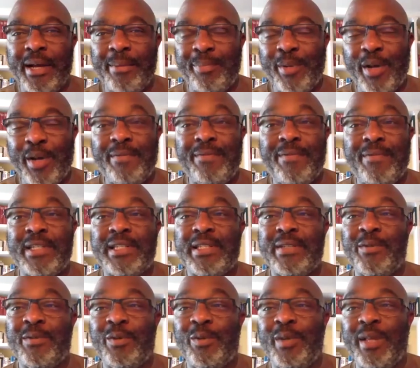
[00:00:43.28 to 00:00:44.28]
bird
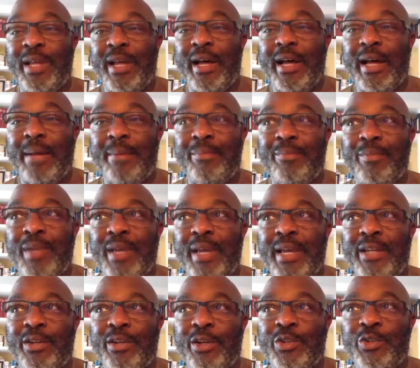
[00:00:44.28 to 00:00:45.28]
festival
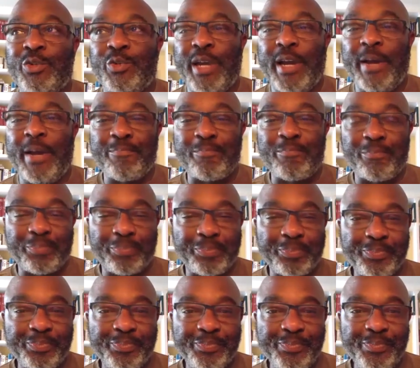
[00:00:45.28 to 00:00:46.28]
in Austria.
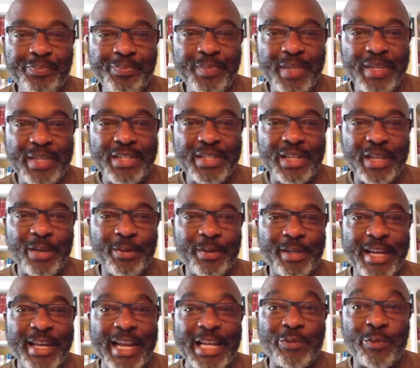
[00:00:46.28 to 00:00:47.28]
So
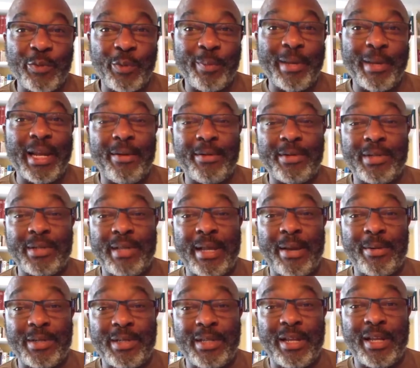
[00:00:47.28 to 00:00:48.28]
yeah, that's when we met. That
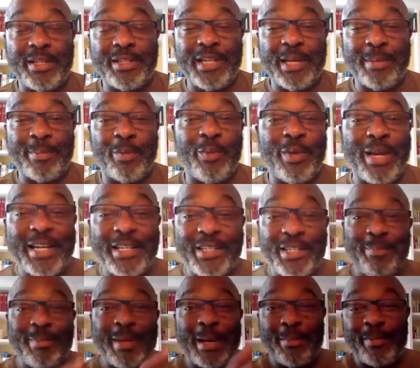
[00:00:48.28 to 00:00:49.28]
was last year, but we
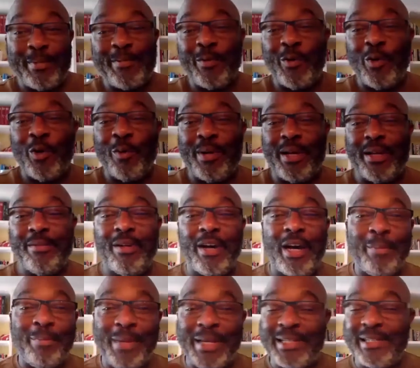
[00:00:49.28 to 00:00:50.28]
actually met before. But I
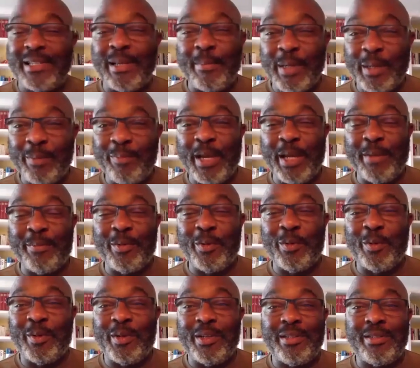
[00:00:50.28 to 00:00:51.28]
meet so many
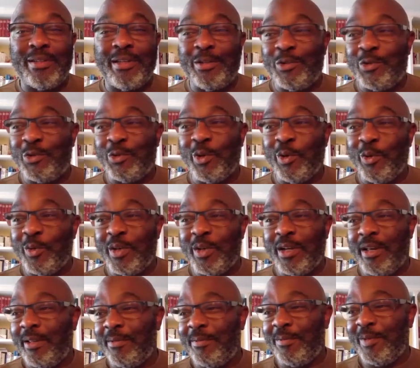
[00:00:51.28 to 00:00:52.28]
people, it's untrue, and
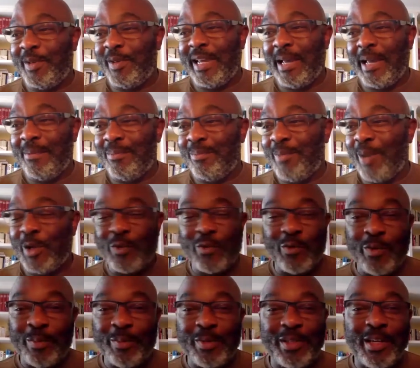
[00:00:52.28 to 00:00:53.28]
I forget most
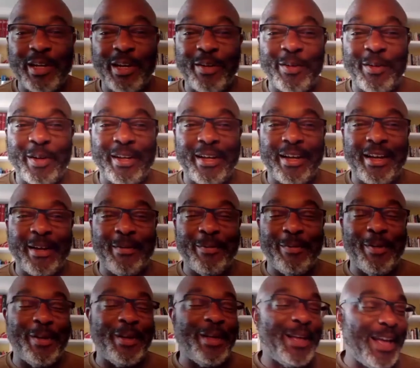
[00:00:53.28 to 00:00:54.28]
of them. So I
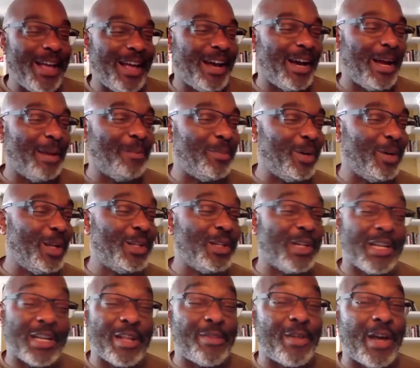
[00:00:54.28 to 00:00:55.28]

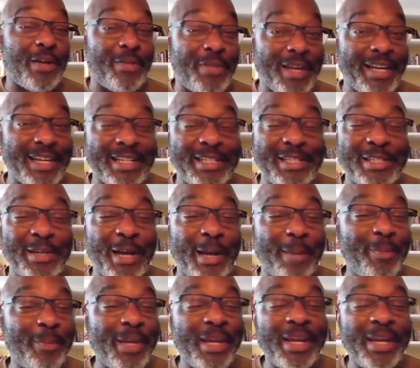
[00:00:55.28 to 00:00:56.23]
apologize. I think at the time.